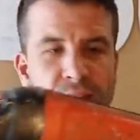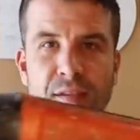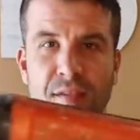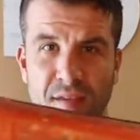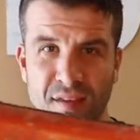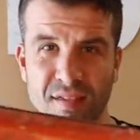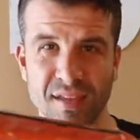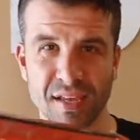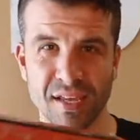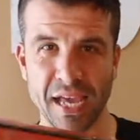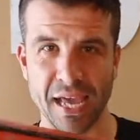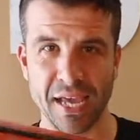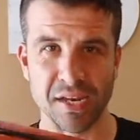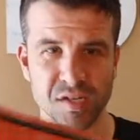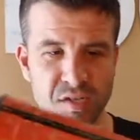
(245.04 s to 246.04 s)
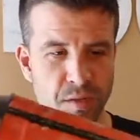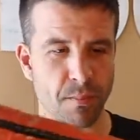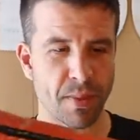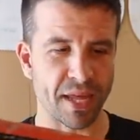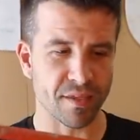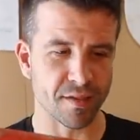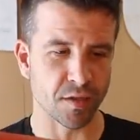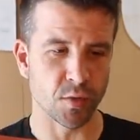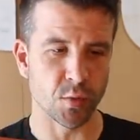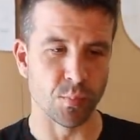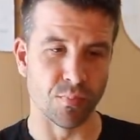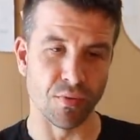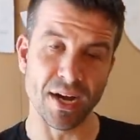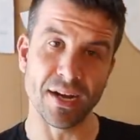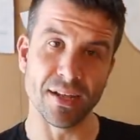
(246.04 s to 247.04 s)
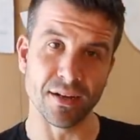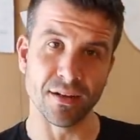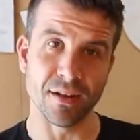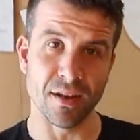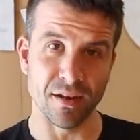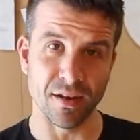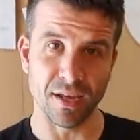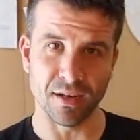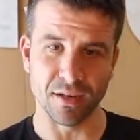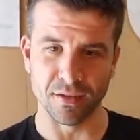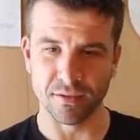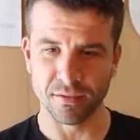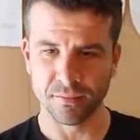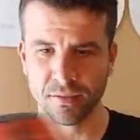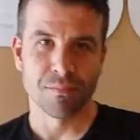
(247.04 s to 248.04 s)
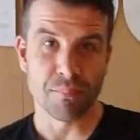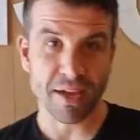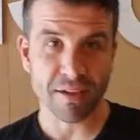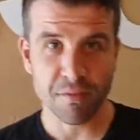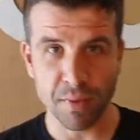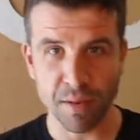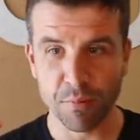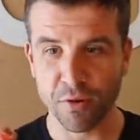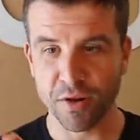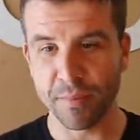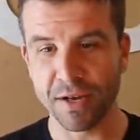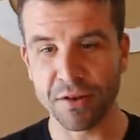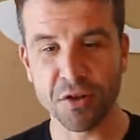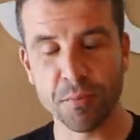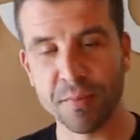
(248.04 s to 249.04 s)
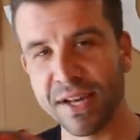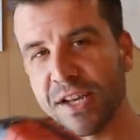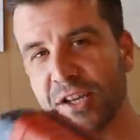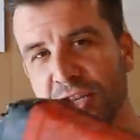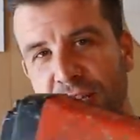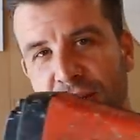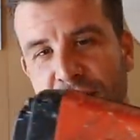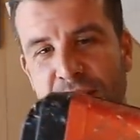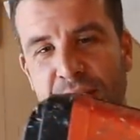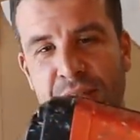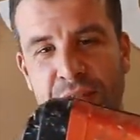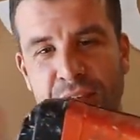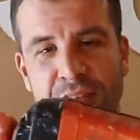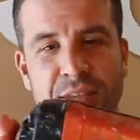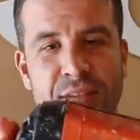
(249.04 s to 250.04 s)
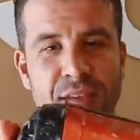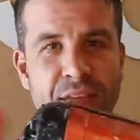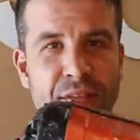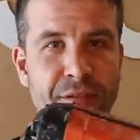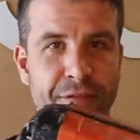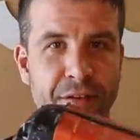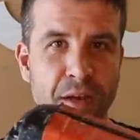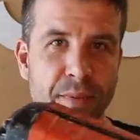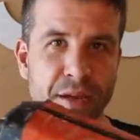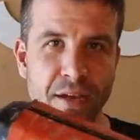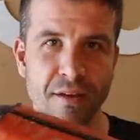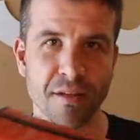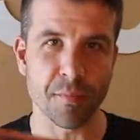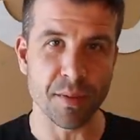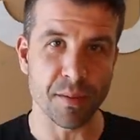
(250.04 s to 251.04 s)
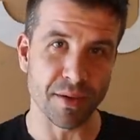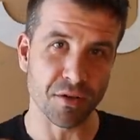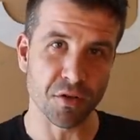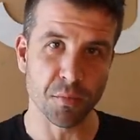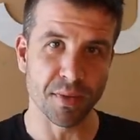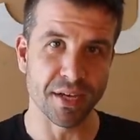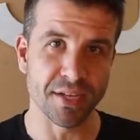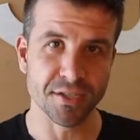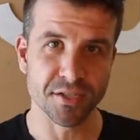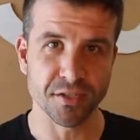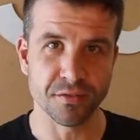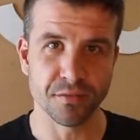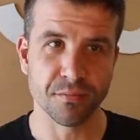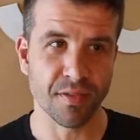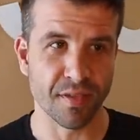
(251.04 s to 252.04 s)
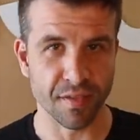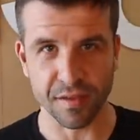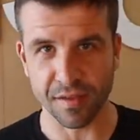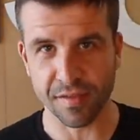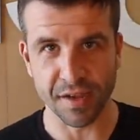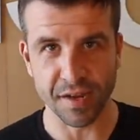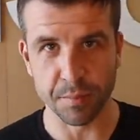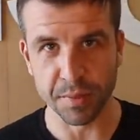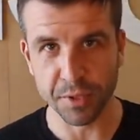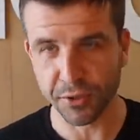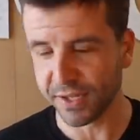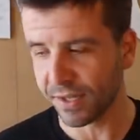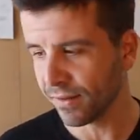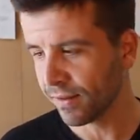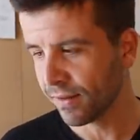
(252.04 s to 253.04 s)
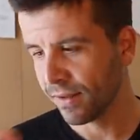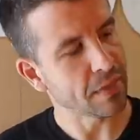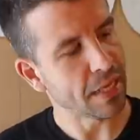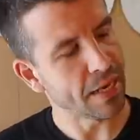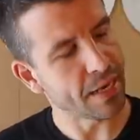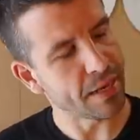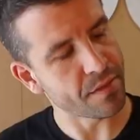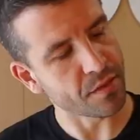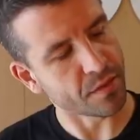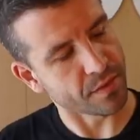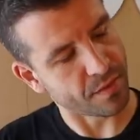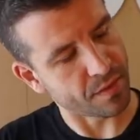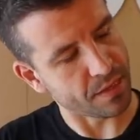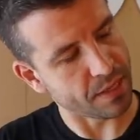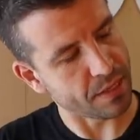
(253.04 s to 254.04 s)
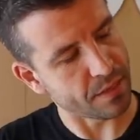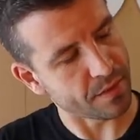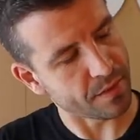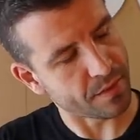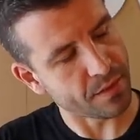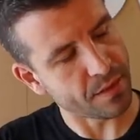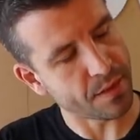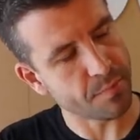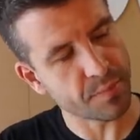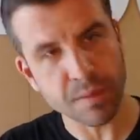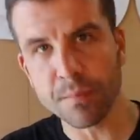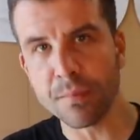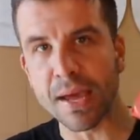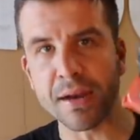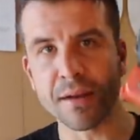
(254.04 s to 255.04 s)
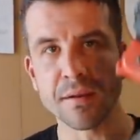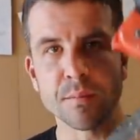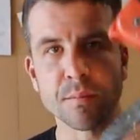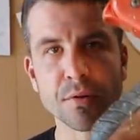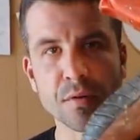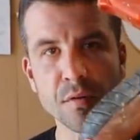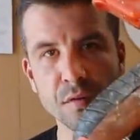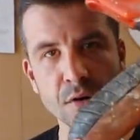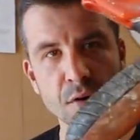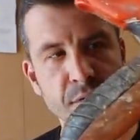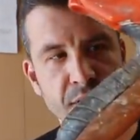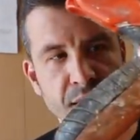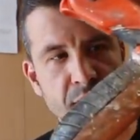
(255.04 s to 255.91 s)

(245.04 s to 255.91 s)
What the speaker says: 16 gauge Paslode bradding nailer. Back to my point about combinations. This and the framing gun has been my combination since I started building. And as you can see, it's been battered and bruised over the